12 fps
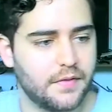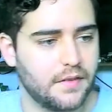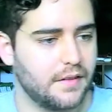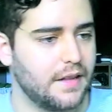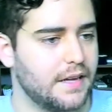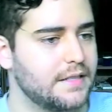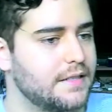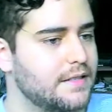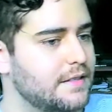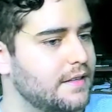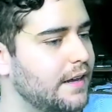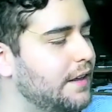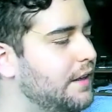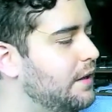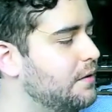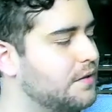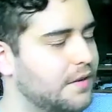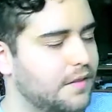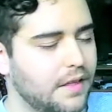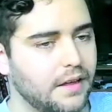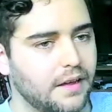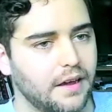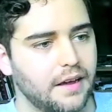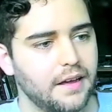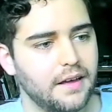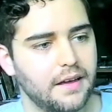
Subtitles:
Okay. That's a huge thing.